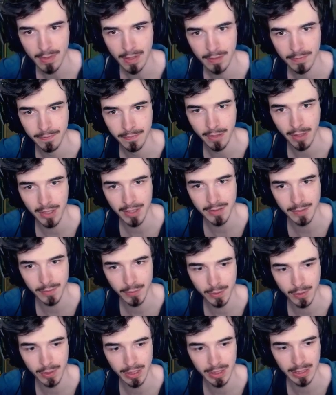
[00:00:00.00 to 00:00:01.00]
Fast
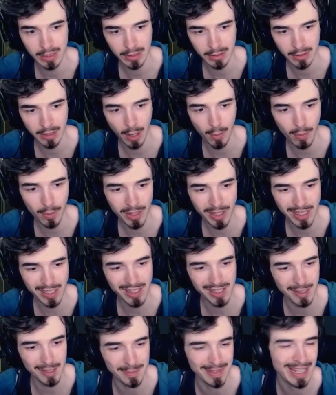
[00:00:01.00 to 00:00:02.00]
forward here. I want to get
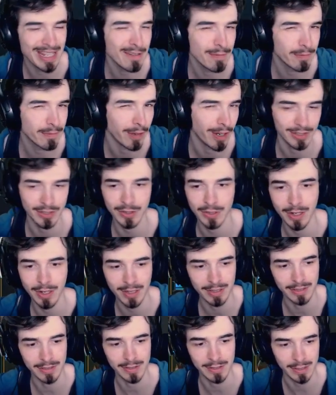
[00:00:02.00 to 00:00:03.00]
to some team fights so you
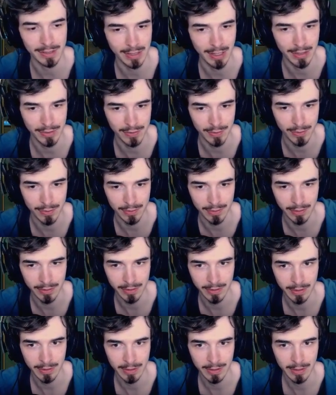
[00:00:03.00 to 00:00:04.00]
guys can see that too.
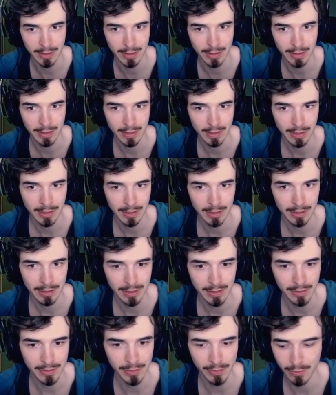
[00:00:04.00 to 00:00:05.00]

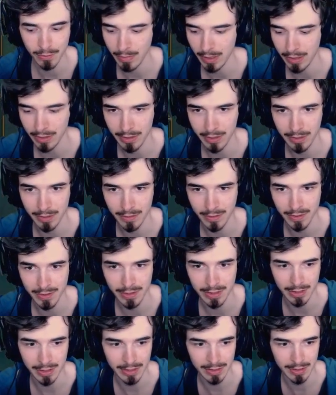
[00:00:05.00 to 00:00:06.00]
Let's zoom out here and
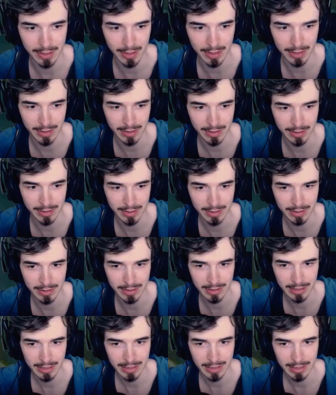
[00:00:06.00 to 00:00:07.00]
see, is there
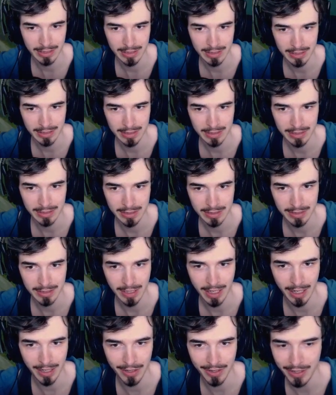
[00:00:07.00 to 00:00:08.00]

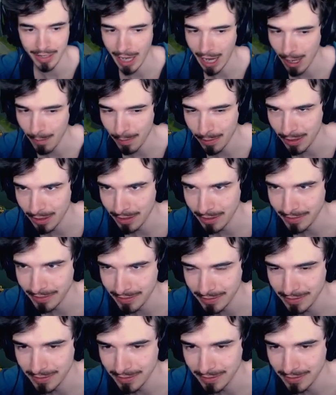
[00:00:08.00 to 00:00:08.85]
anything happening?